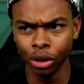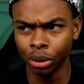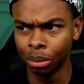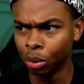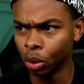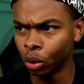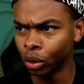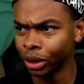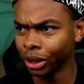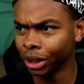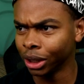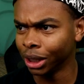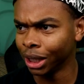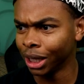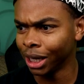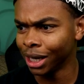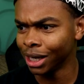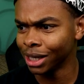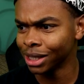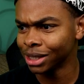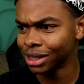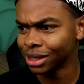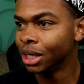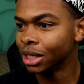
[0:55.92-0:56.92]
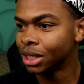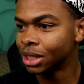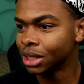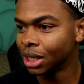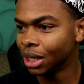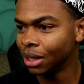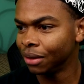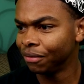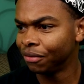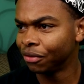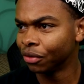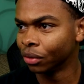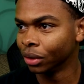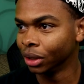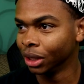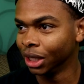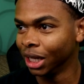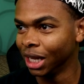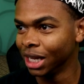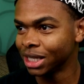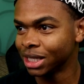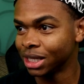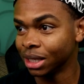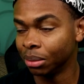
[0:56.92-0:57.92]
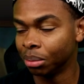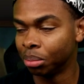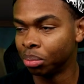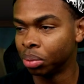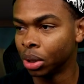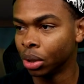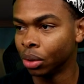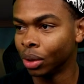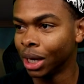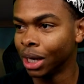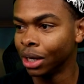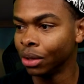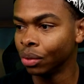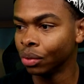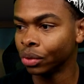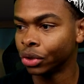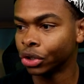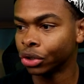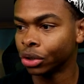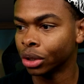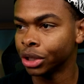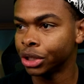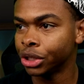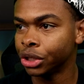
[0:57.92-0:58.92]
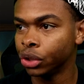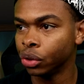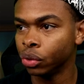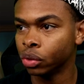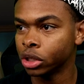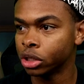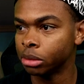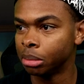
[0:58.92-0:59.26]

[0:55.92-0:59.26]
good morning, class. It's time for lesson. Bro, I don't trust your